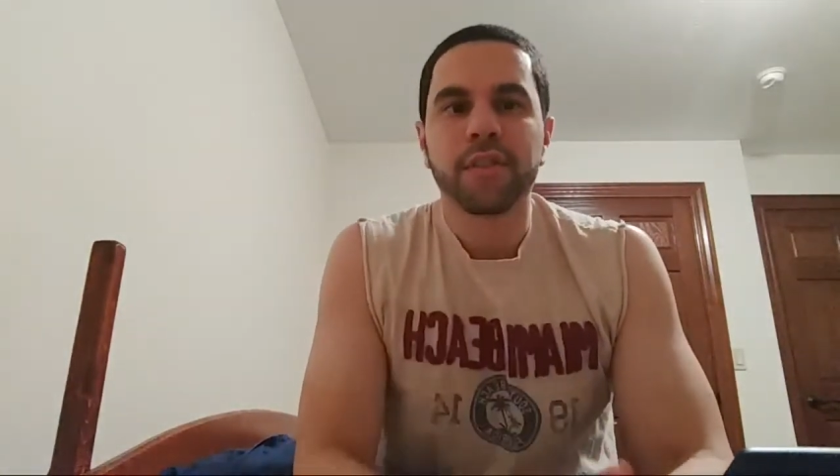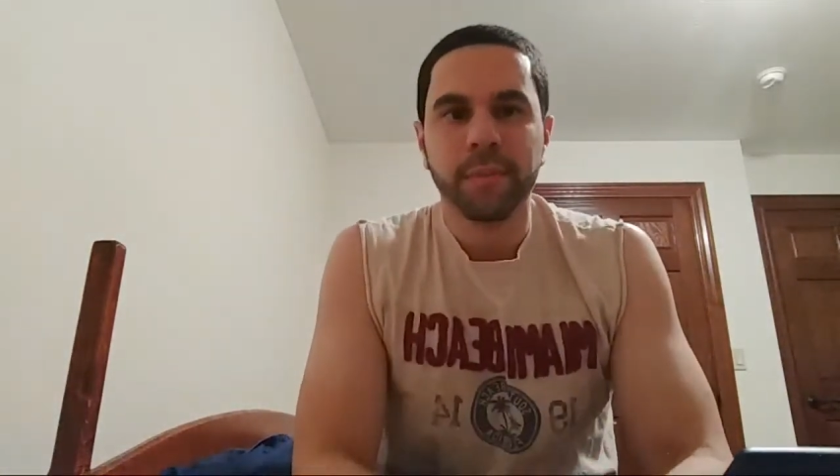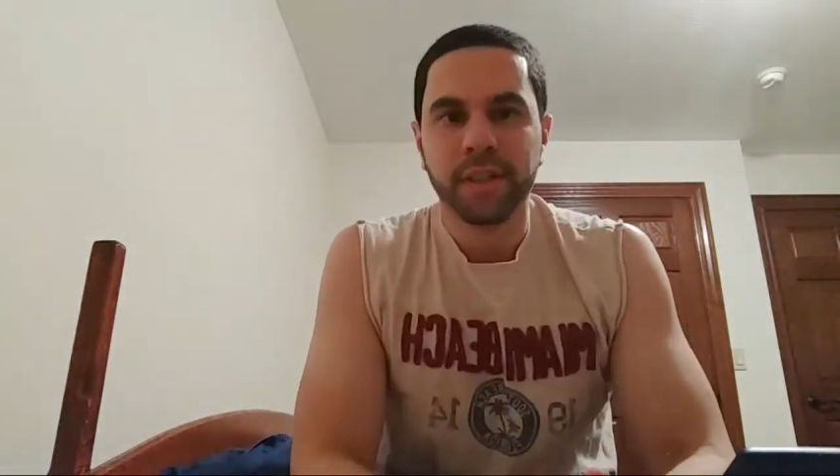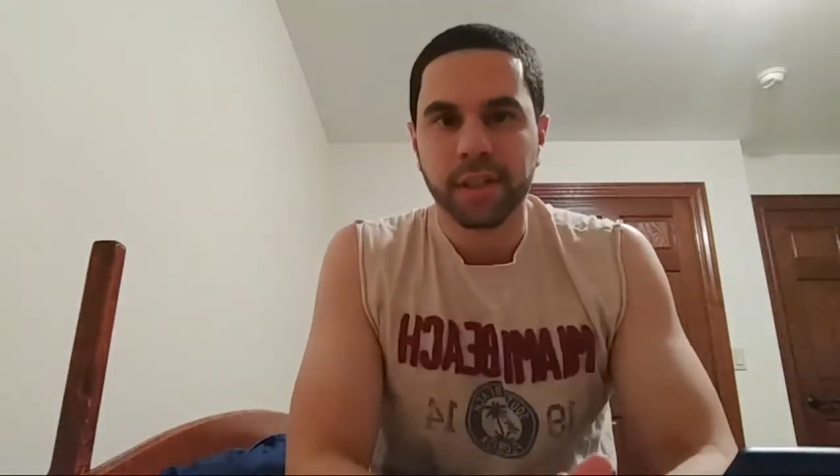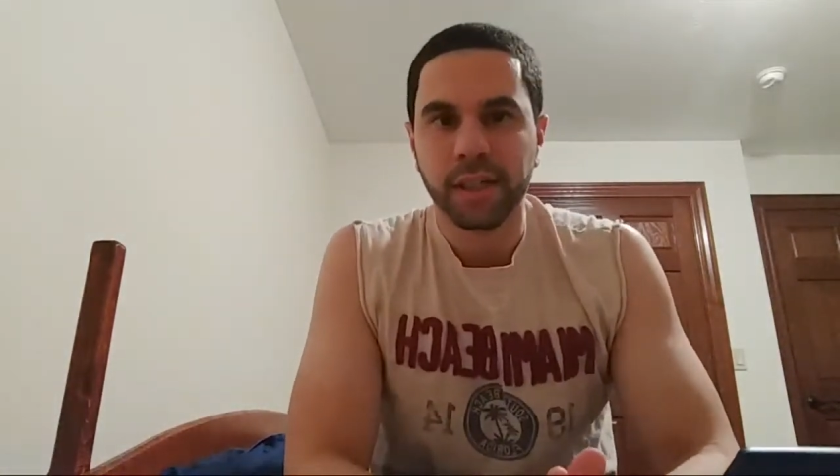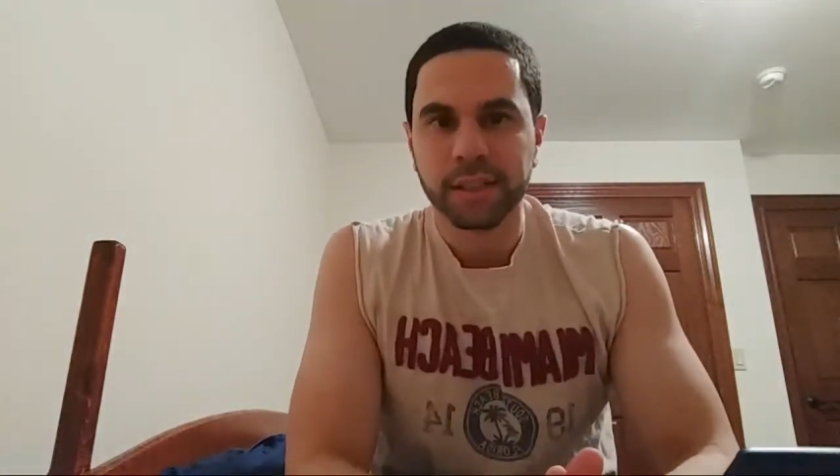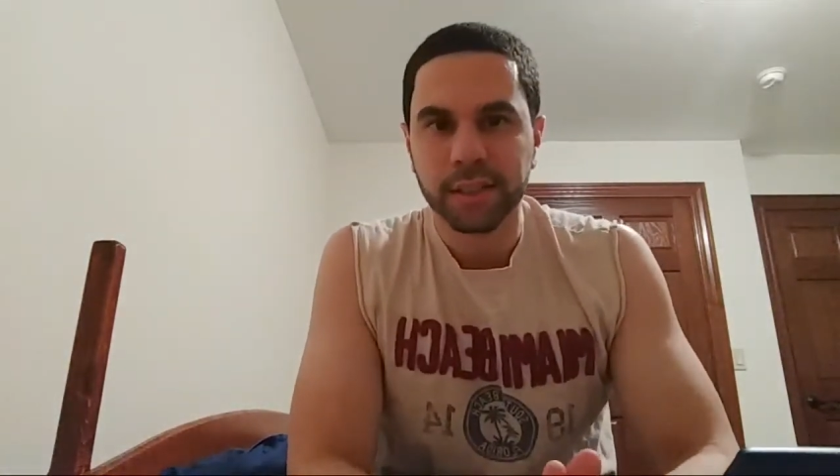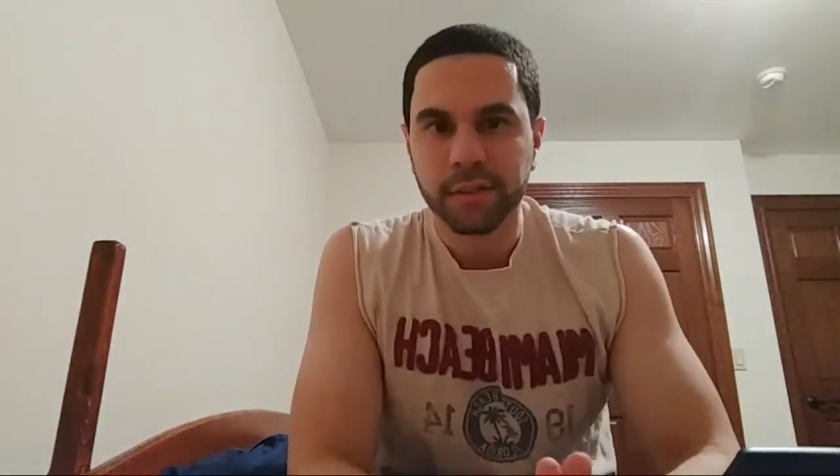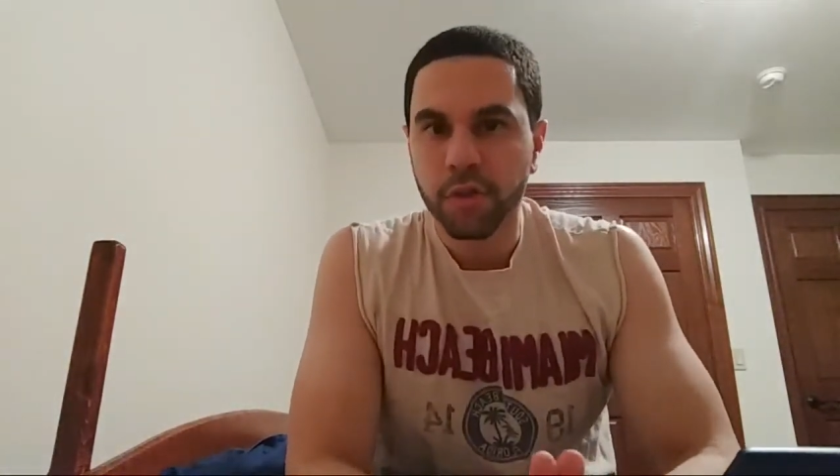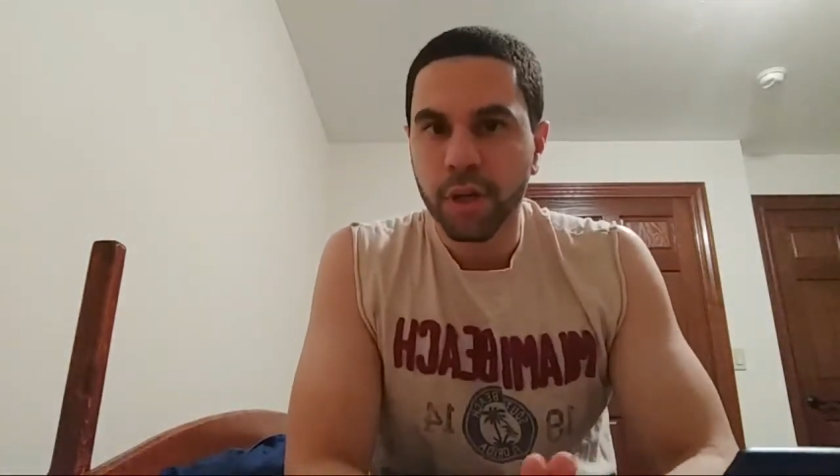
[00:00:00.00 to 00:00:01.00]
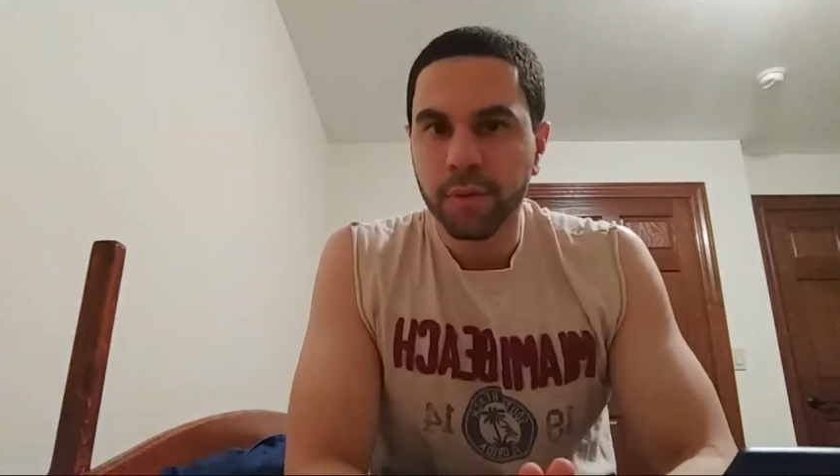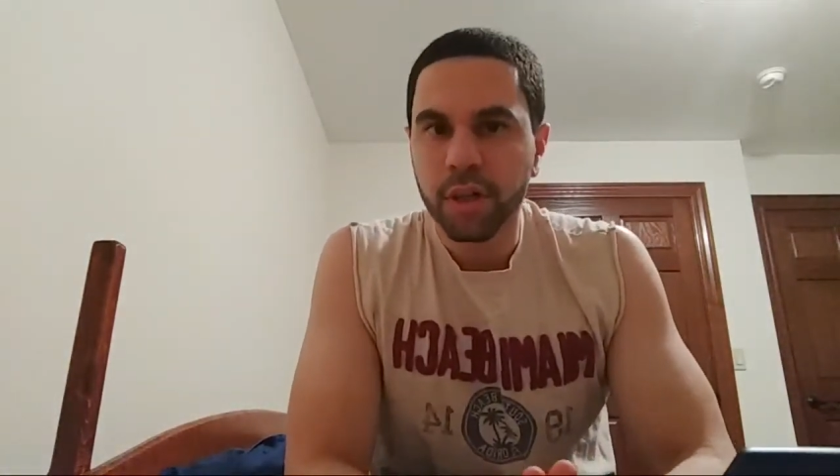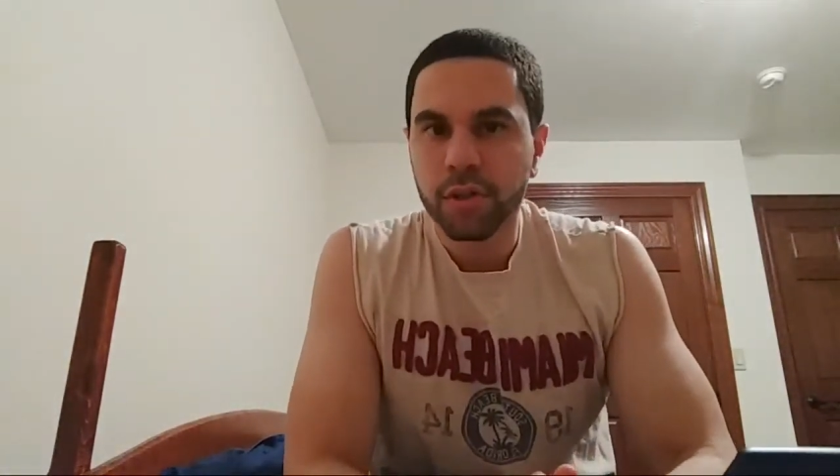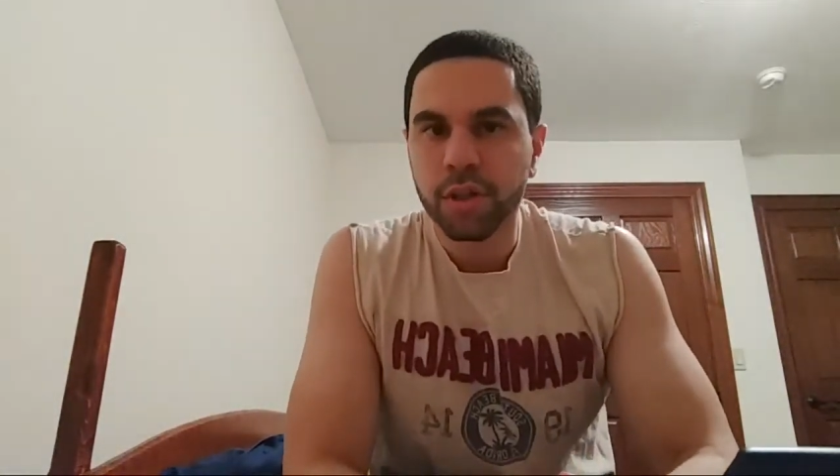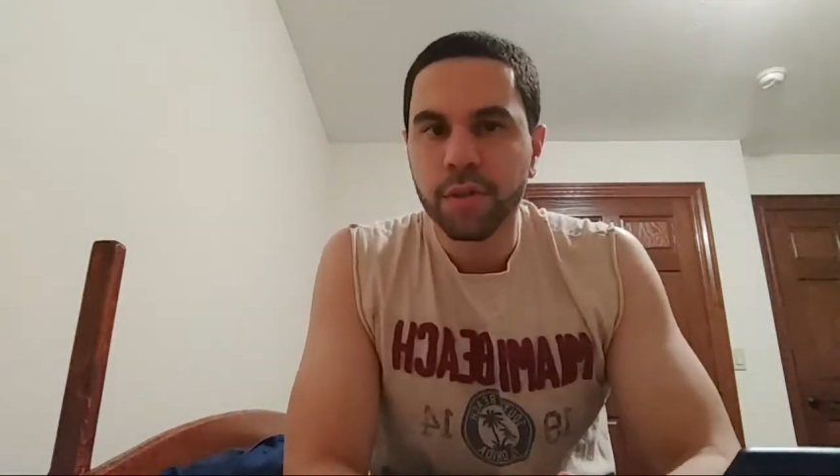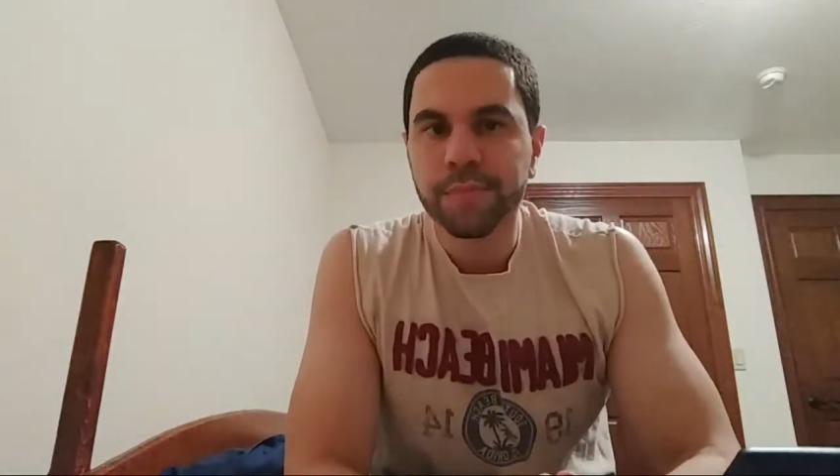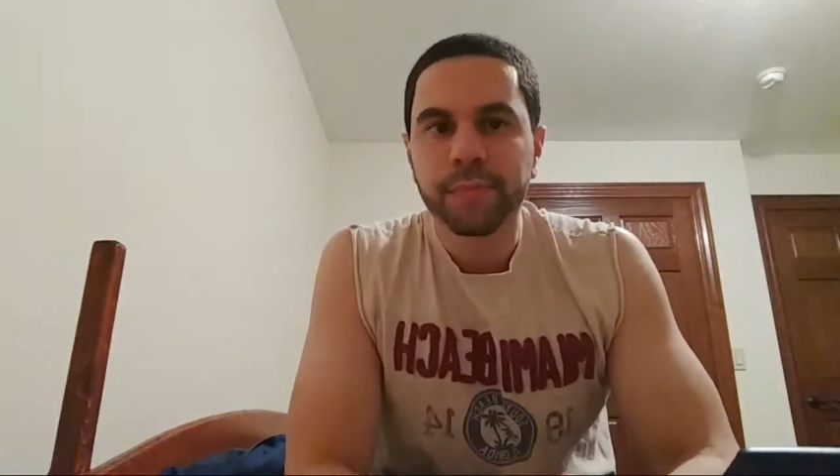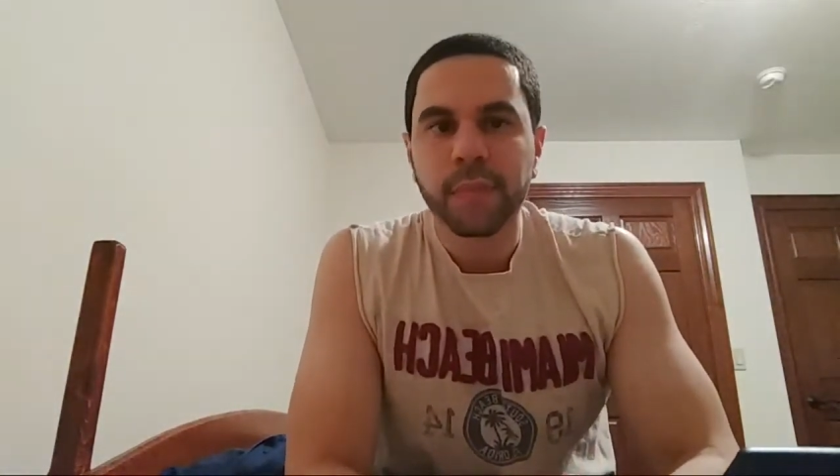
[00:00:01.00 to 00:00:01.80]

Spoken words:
See anybody's content is of genuine interest to you.